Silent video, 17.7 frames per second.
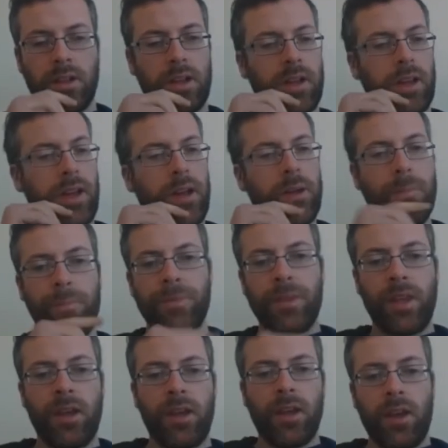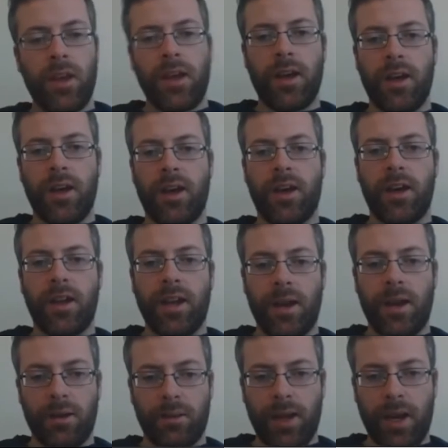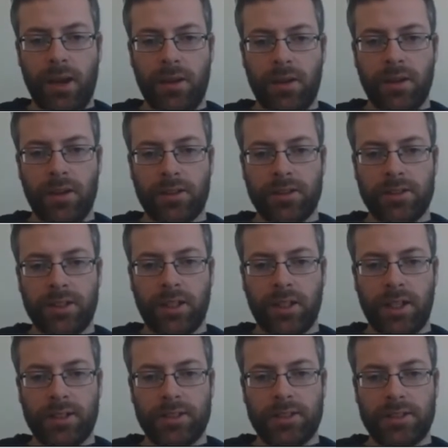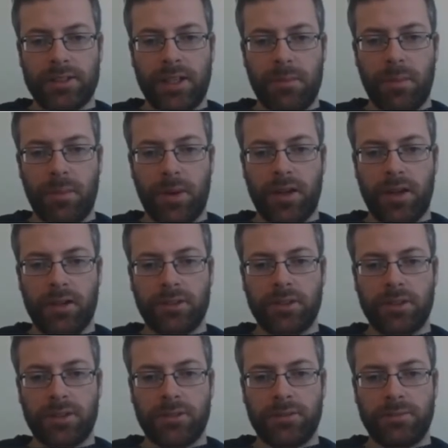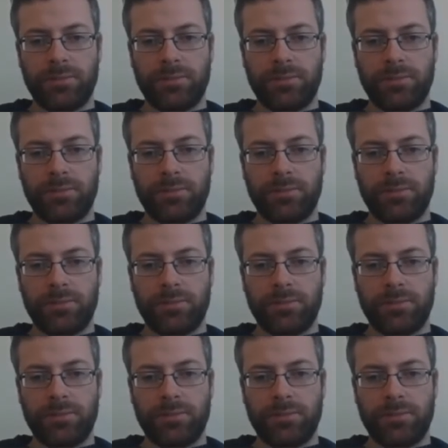Okay. Now I'm counting on until I get to £10.